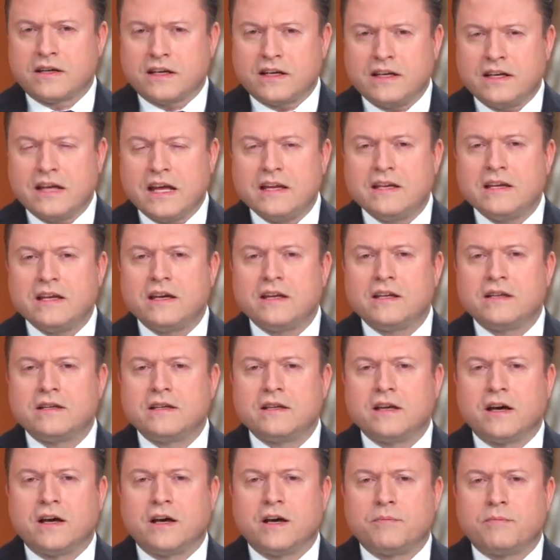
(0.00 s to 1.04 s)

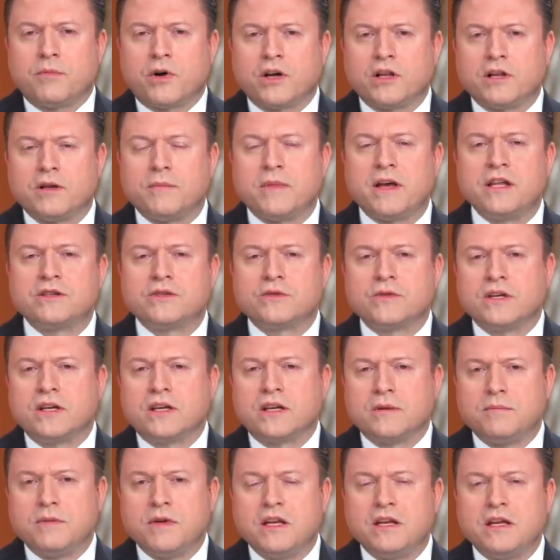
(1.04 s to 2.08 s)
Canadian uh, parliamentary
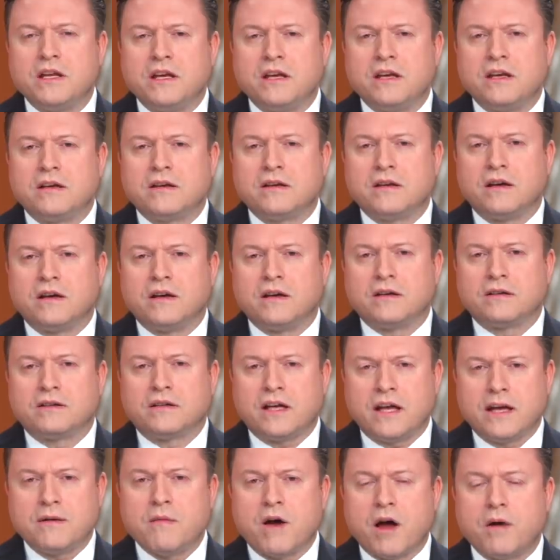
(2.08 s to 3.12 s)
committee uh,
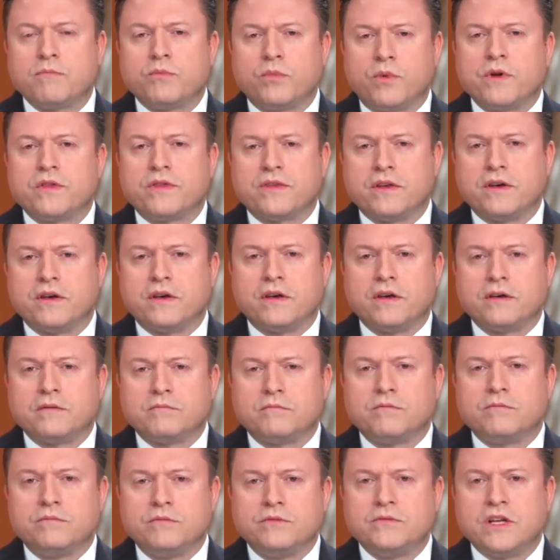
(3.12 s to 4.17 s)
came up with a
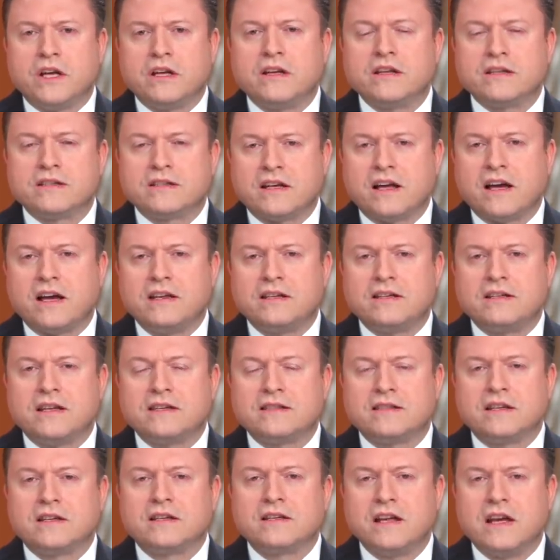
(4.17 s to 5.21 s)
genocide
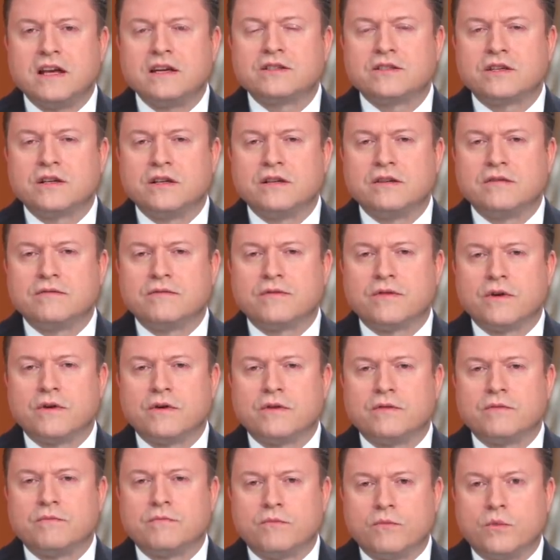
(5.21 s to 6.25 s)
designation
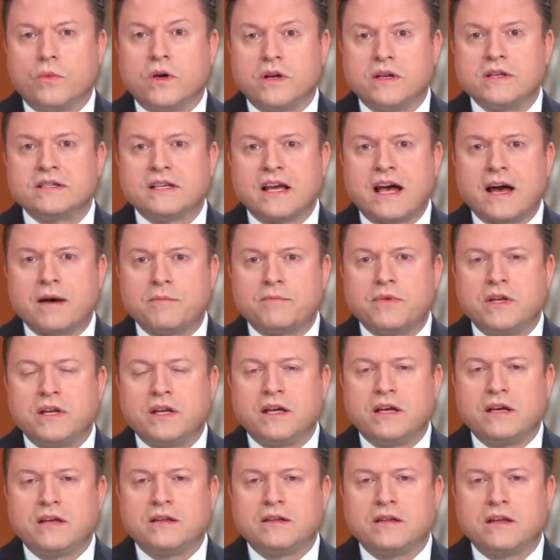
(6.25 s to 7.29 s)
for what is
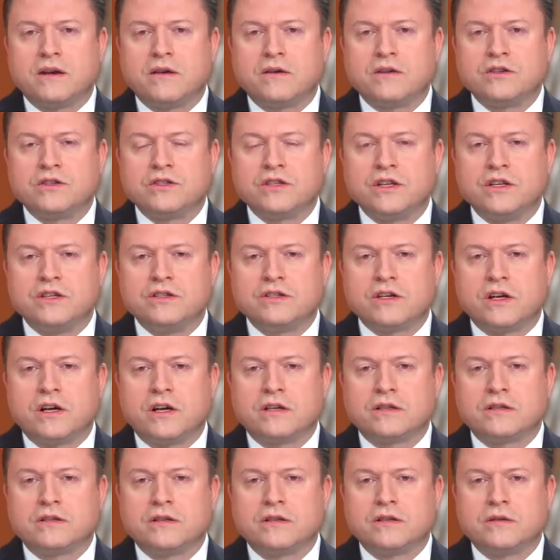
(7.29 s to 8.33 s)
happening there in
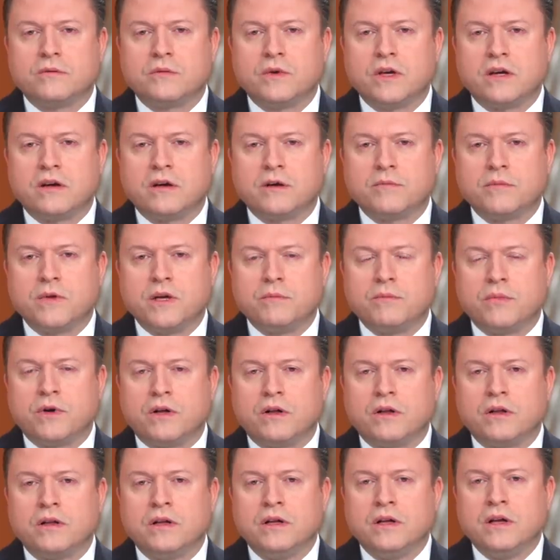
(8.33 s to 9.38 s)
Xinjiang to the Uyghur
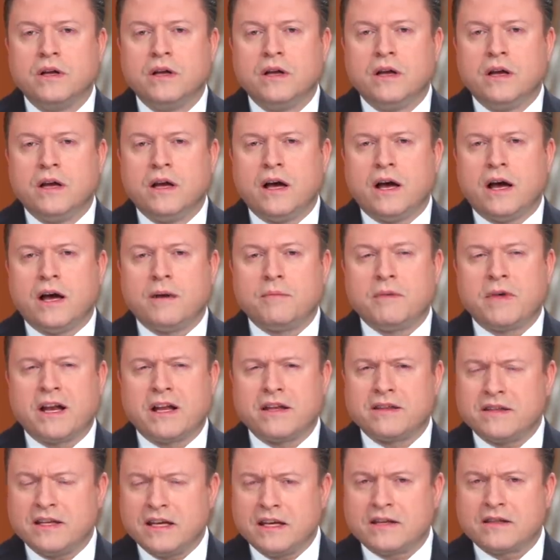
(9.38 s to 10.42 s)
people. Um, and
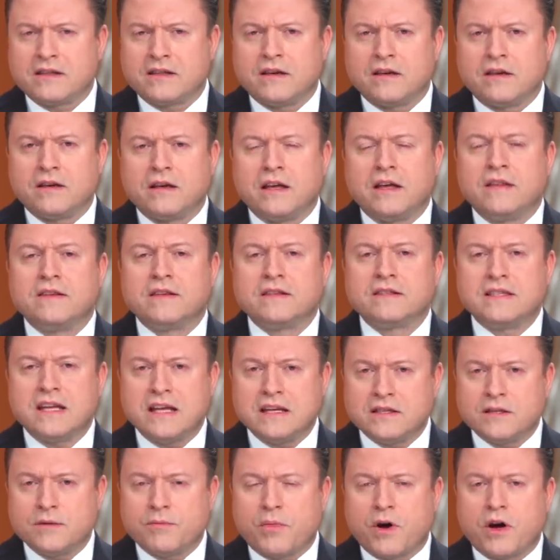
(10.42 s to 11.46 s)
I think the and the
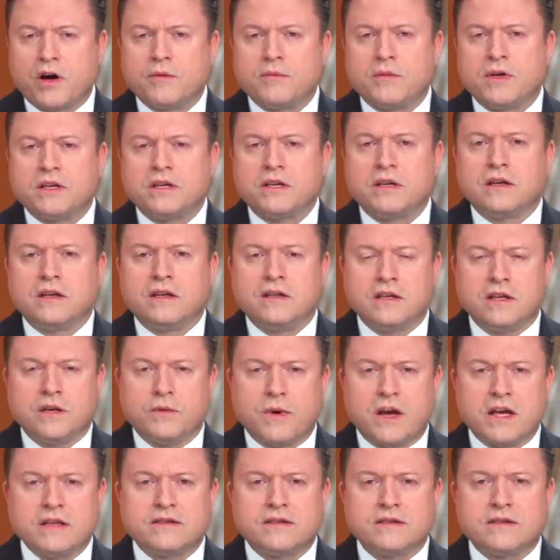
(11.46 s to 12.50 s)
State Department in the
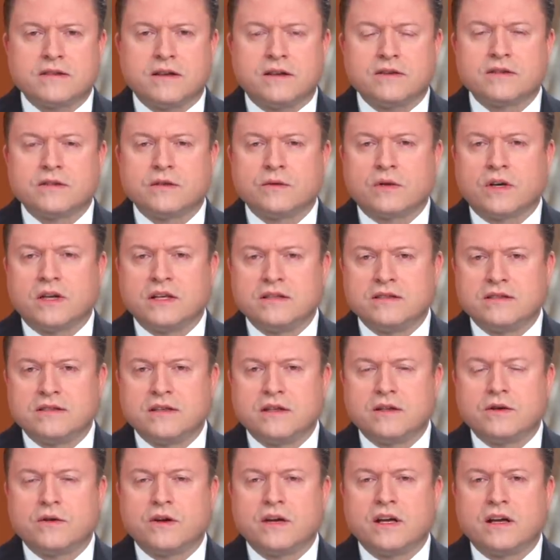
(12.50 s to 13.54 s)
U.S. is also
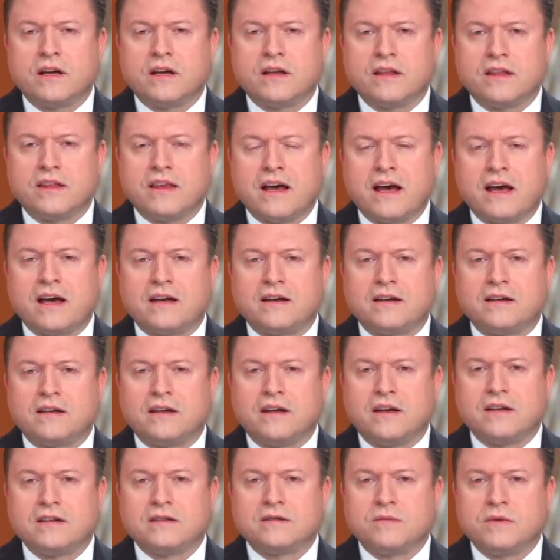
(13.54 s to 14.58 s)
considering that
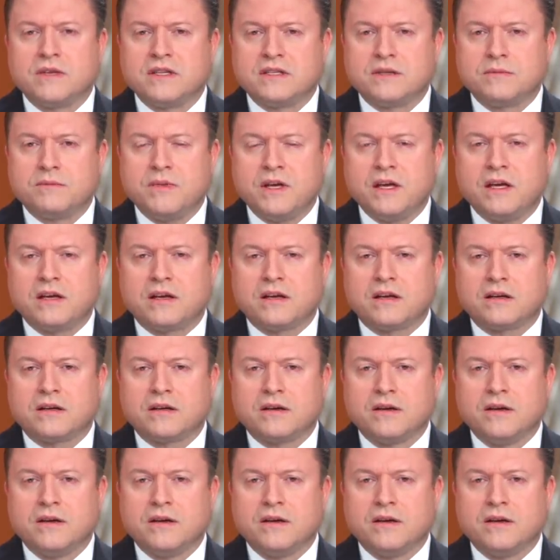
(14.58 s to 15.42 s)
as we speak.